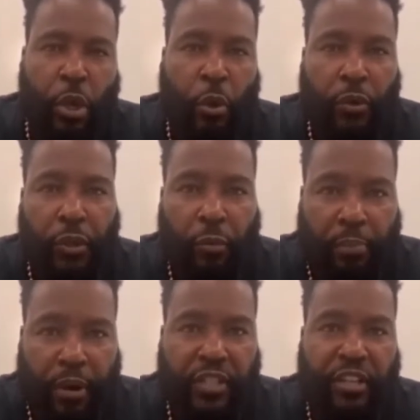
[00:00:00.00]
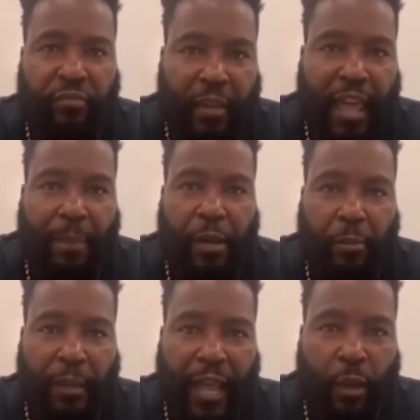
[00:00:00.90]
or the oppression of black men or
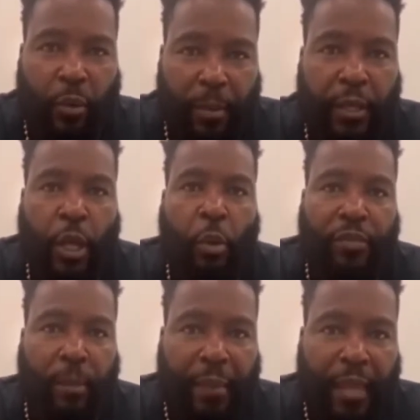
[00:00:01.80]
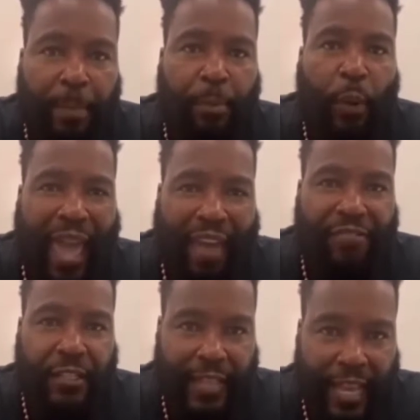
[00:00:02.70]
black women when the people at
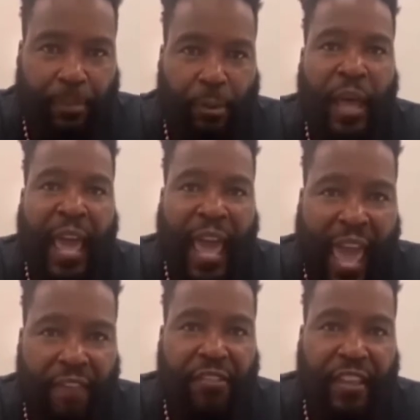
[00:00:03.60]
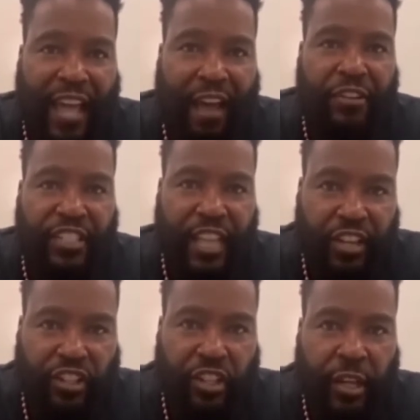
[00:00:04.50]
the table having the
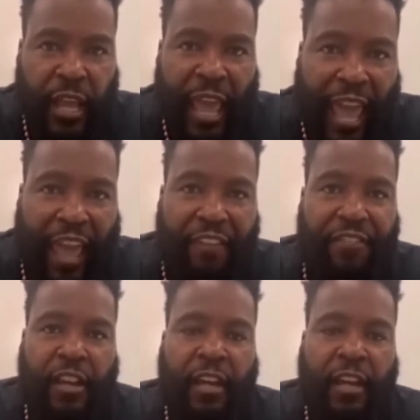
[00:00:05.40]
conversation have